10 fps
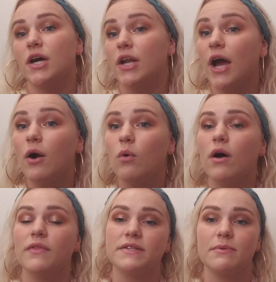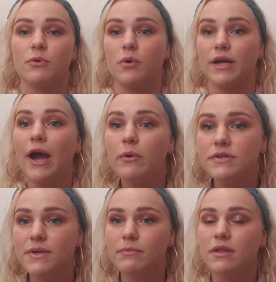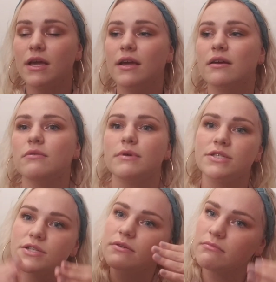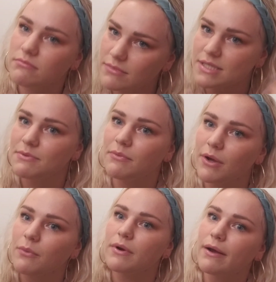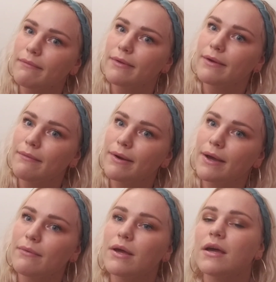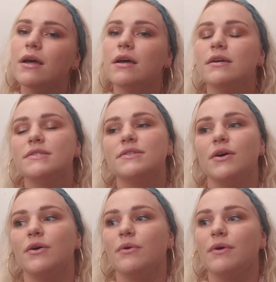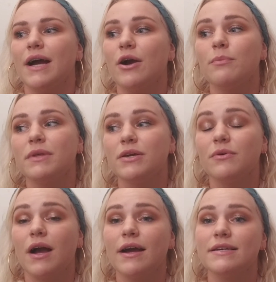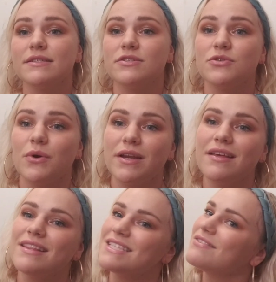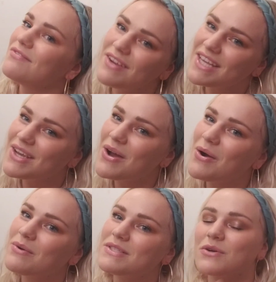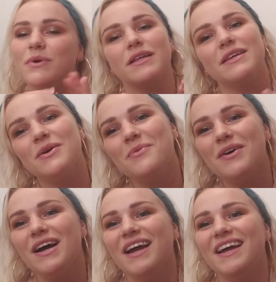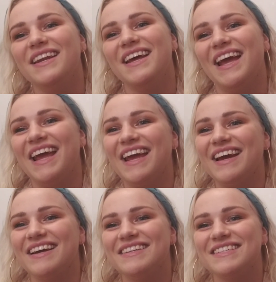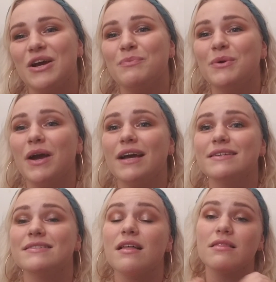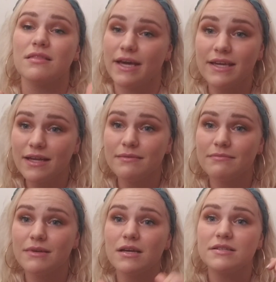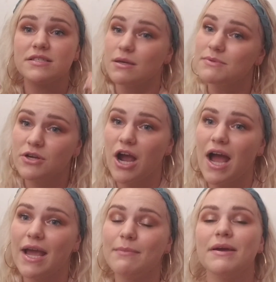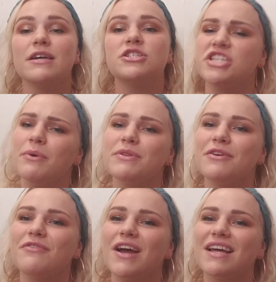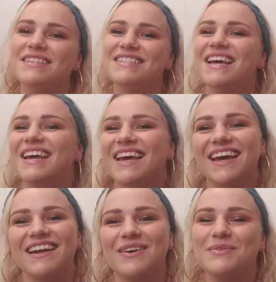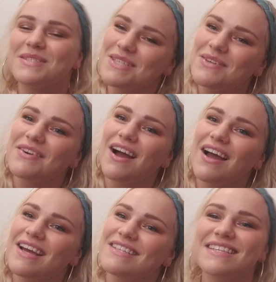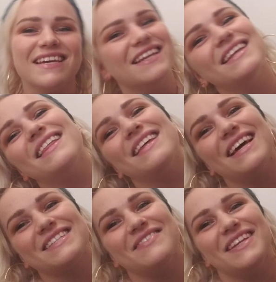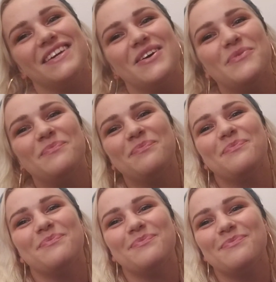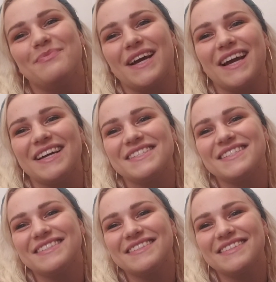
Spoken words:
cut out unless I'm going out or something, which, let's be real, we're not really going out. So I hope that you guys enjoyed this video. It's a quick little one, and I hope you guys like it. Subscribe, share with your friends, and I will see you guys in the next video. Bye, guys.